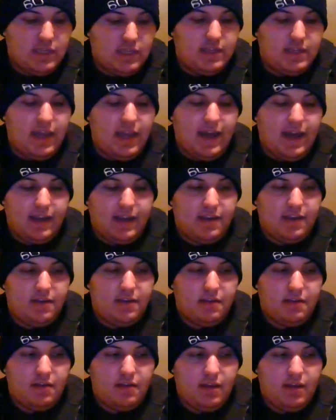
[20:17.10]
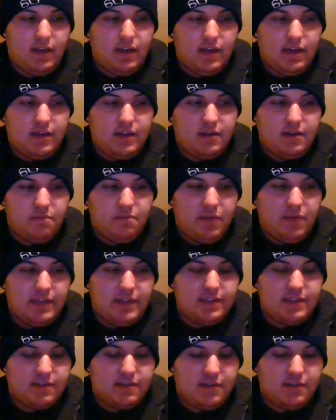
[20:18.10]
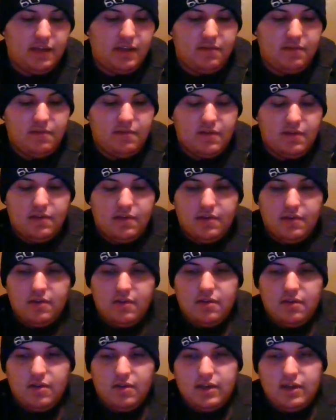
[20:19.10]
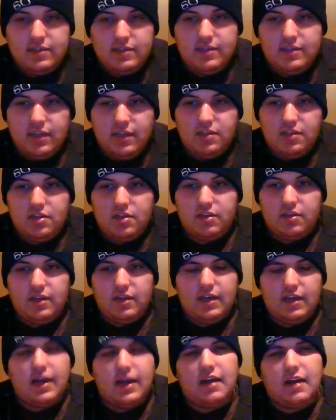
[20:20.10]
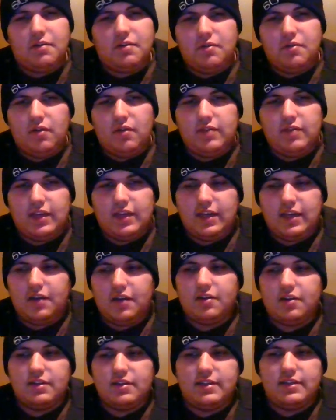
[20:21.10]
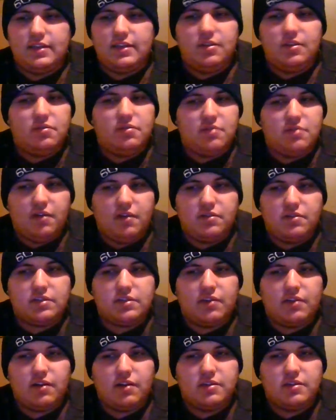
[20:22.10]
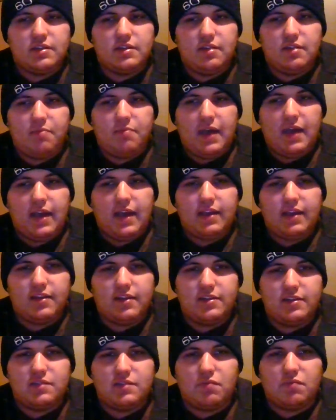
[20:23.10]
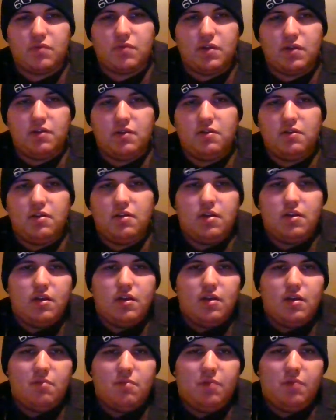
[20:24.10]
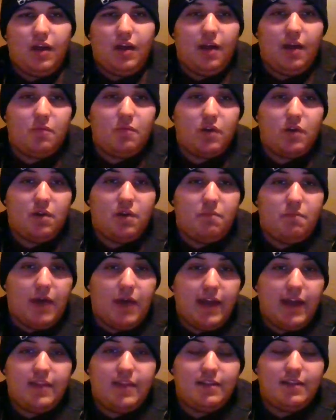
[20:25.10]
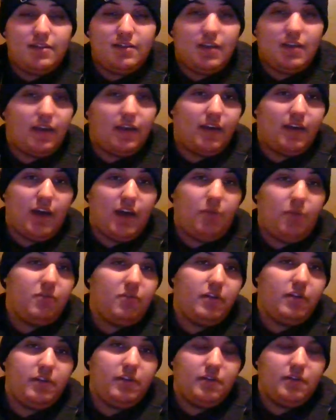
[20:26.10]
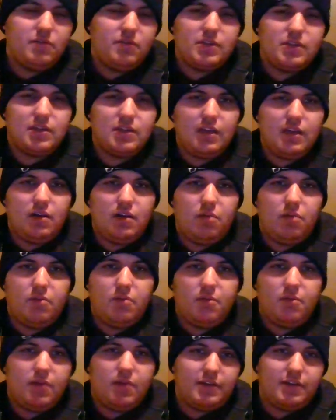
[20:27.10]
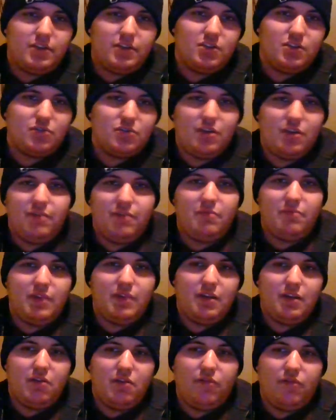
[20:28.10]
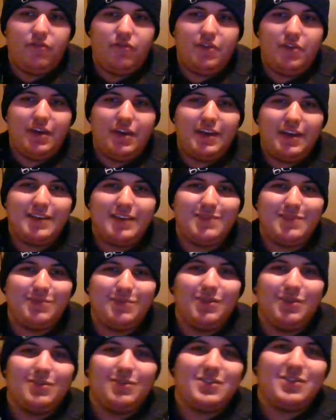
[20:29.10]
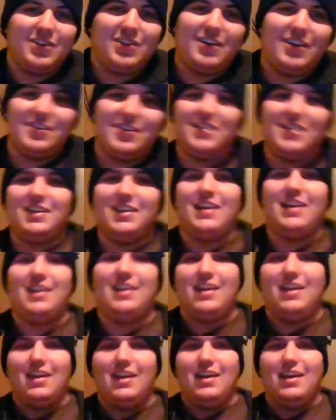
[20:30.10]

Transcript: deck. And you basically, essentially, I don't know if they guarantee you Ghost Rares in the pack, at least one. But I'm going to buy like a couple of those and open them on stream. And hopefully I get some Ghost Rare shit.